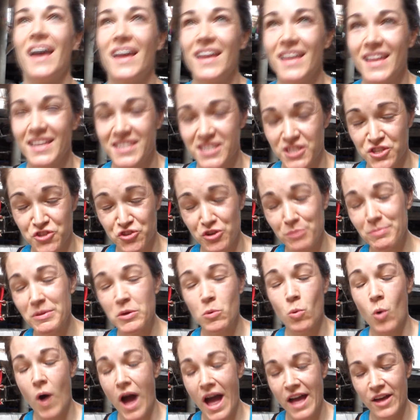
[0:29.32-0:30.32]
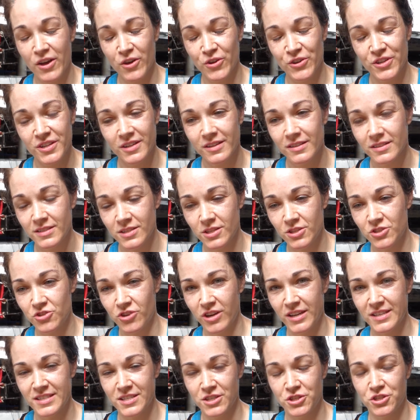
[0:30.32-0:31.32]
It's extremely wild to
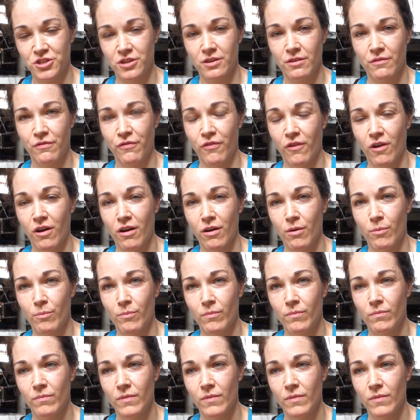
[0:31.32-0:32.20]
transition from